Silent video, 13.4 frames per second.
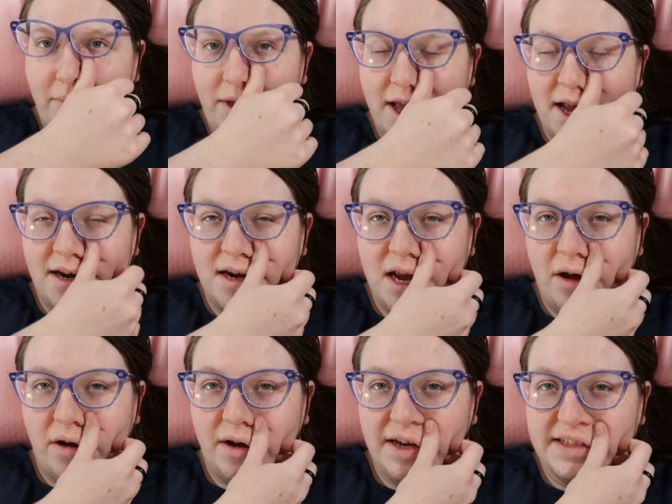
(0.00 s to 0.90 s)
I'm laying
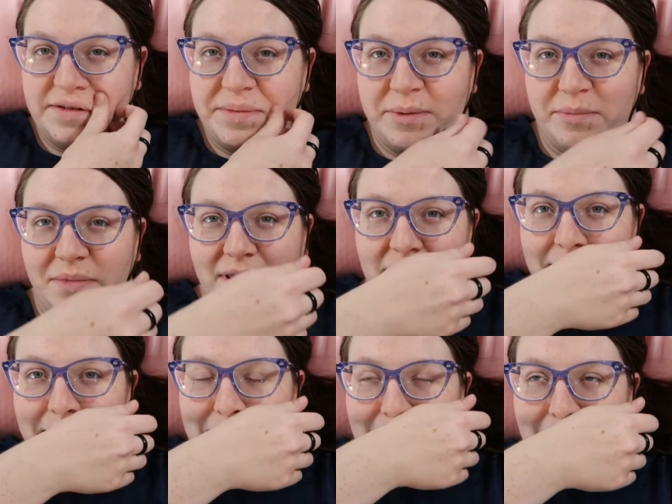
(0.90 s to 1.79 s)
down because I've been
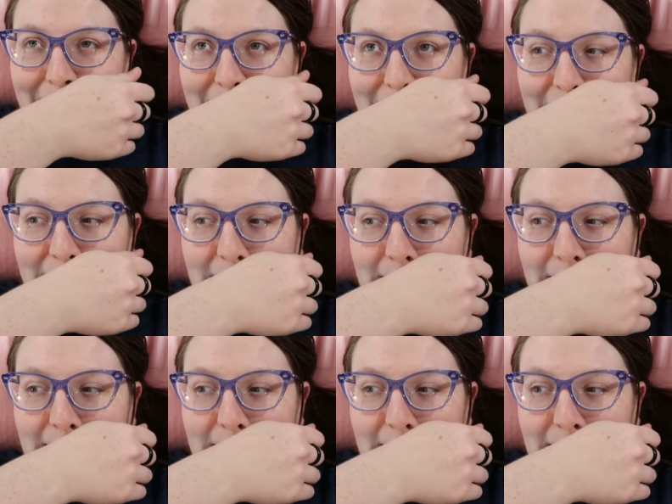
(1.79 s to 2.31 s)
planting